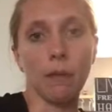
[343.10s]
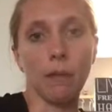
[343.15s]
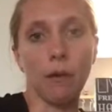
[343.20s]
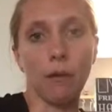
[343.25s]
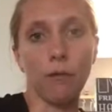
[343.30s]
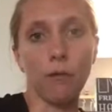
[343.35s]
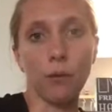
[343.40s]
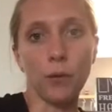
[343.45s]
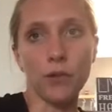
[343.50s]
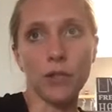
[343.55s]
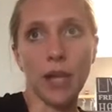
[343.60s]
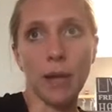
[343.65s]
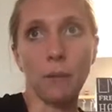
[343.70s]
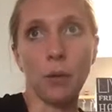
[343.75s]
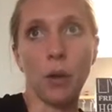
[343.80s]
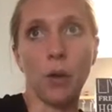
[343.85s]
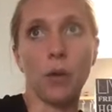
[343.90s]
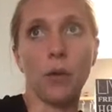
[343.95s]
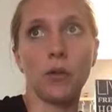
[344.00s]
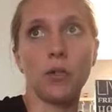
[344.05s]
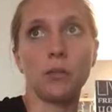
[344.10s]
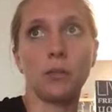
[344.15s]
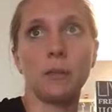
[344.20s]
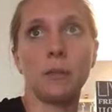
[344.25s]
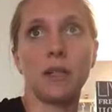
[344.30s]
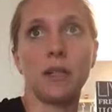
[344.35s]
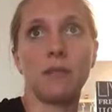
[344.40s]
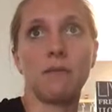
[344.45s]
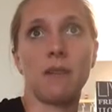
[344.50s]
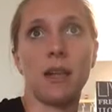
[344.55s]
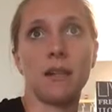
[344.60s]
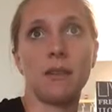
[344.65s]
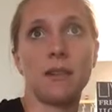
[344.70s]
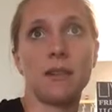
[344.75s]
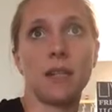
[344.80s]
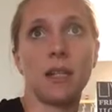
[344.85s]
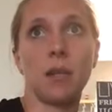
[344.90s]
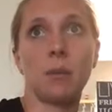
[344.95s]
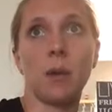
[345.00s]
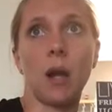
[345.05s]
a full-time coach would be
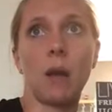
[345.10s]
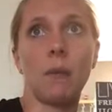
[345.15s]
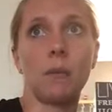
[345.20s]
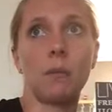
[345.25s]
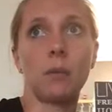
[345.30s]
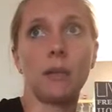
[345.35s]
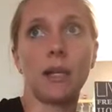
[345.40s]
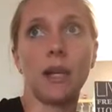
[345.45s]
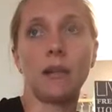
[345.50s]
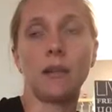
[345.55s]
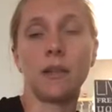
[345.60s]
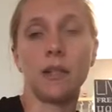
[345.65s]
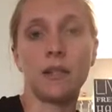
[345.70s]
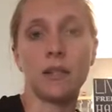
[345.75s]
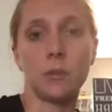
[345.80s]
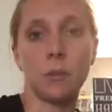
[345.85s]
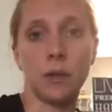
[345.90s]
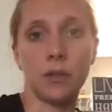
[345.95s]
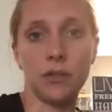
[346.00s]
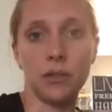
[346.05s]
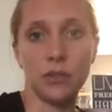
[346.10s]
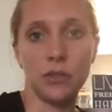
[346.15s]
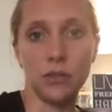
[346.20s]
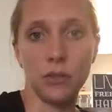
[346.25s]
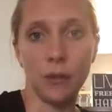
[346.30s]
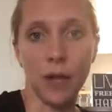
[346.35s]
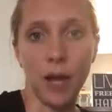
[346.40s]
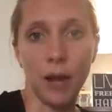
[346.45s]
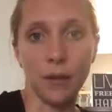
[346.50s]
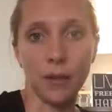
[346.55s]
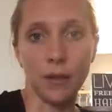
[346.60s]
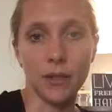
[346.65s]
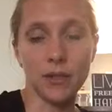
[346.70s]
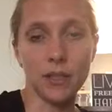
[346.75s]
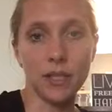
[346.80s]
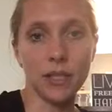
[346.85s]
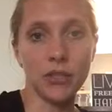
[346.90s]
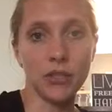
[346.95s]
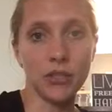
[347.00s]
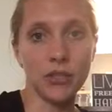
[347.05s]
investing probably at least 1 to 2
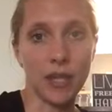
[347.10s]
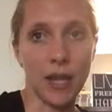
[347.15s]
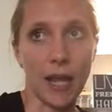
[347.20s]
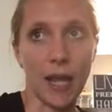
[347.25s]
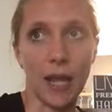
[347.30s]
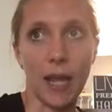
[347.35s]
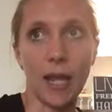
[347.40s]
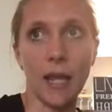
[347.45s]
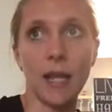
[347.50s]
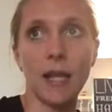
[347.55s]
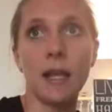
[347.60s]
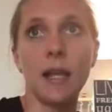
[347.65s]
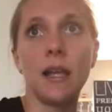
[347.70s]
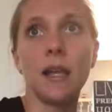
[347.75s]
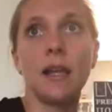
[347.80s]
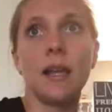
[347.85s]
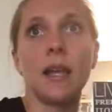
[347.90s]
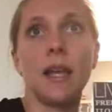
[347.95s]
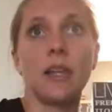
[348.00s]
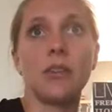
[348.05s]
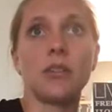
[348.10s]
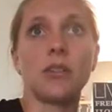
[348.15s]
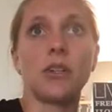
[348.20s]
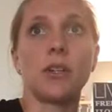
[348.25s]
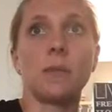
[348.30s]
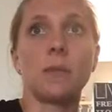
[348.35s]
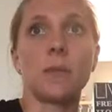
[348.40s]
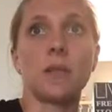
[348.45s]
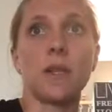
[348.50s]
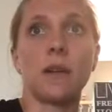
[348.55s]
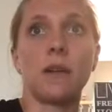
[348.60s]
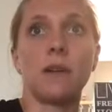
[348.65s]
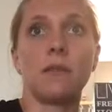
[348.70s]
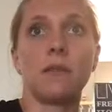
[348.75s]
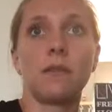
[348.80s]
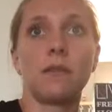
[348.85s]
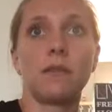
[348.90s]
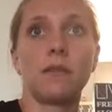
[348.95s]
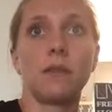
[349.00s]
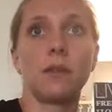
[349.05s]
hours each day in terms
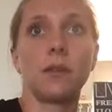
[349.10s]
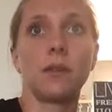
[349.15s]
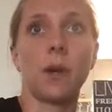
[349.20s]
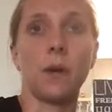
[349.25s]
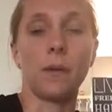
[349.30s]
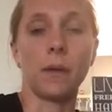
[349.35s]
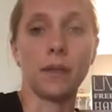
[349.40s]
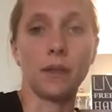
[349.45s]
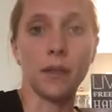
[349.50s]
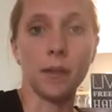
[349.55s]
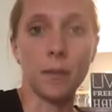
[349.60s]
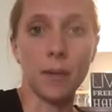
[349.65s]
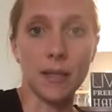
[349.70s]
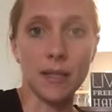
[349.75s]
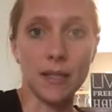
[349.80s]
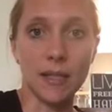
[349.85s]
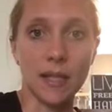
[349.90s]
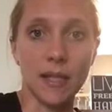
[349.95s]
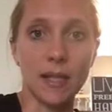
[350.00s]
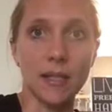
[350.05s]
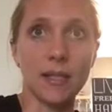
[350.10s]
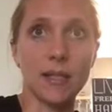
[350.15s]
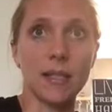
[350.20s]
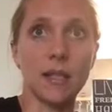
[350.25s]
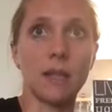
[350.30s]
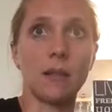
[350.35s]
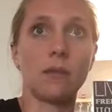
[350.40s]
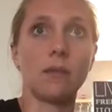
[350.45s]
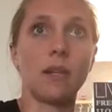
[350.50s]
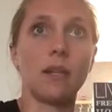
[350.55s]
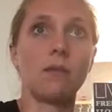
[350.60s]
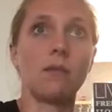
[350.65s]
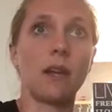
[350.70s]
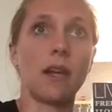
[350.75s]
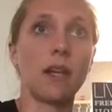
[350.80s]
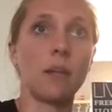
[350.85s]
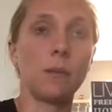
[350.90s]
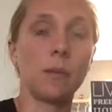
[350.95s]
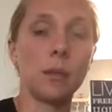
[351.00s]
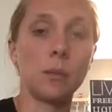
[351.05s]
of growing their business and
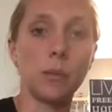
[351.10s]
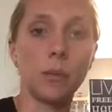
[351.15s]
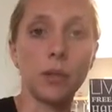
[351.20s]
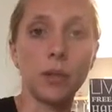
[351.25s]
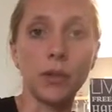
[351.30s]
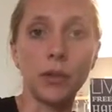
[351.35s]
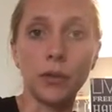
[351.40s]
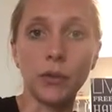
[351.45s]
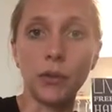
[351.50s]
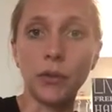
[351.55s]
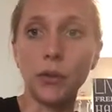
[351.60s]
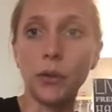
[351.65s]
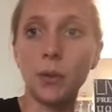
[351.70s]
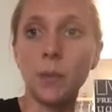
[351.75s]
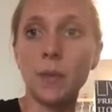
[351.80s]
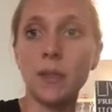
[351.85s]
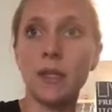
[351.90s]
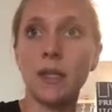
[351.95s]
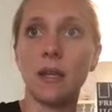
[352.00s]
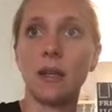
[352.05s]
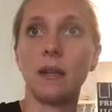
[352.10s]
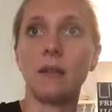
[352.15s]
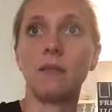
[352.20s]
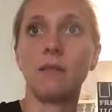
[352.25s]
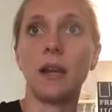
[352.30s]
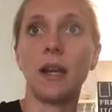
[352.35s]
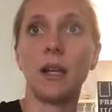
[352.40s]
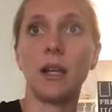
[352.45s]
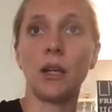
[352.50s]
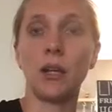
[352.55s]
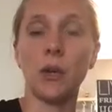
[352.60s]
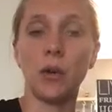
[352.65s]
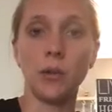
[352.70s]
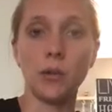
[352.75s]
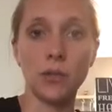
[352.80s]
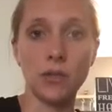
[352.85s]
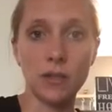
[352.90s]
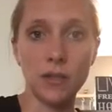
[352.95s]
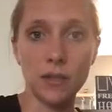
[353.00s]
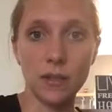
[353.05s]
inviting people to groups and inviting
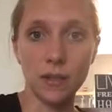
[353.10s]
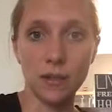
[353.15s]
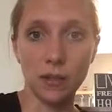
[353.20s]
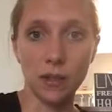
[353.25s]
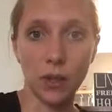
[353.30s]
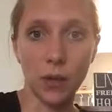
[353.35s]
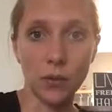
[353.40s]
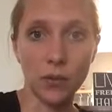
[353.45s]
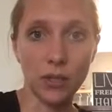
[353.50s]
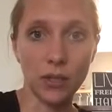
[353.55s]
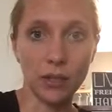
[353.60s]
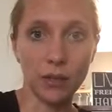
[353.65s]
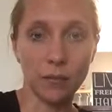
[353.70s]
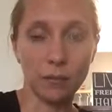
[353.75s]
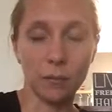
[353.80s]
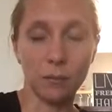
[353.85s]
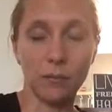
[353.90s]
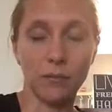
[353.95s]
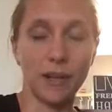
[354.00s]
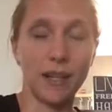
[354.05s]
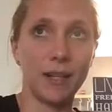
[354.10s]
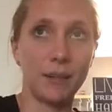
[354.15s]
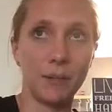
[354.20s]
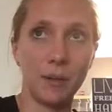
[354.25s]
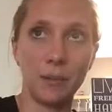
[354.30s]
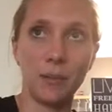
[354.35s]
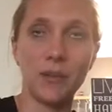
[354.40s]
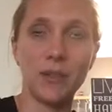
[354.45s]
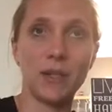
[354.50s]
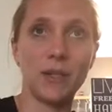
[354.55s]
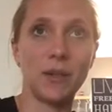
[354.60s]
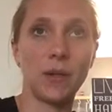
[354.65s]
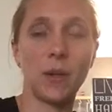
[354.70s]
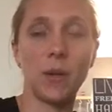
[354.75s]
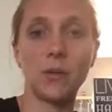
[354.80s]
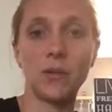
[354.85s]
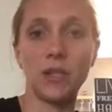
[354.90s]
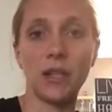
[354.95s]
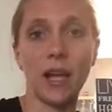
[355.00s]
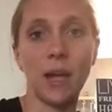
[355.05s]
coaches to the coaching, inviting people to the
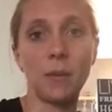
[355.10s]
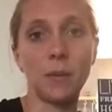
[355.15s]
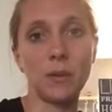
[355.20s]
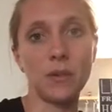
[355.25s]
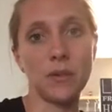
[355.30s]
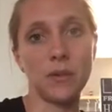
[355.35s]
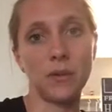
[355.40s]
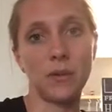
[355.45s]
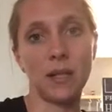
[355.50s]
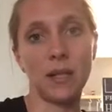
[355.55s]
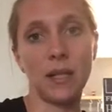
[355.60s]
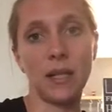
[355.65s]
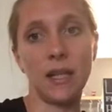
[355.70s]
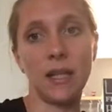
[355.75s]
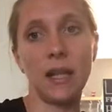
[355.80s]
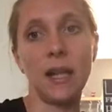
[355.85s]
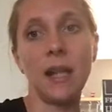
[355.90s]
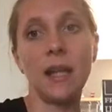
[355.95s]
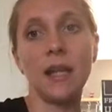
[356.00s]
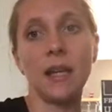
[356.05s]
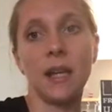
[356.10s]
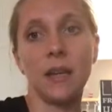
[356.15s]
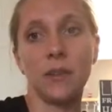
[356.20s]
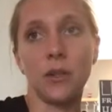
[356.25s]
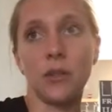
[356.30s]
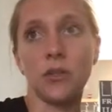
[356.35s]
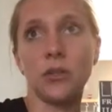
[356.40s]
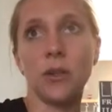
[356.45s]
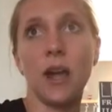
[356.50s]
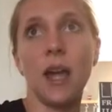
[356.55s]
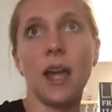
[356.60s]
coaching opportunity. And you're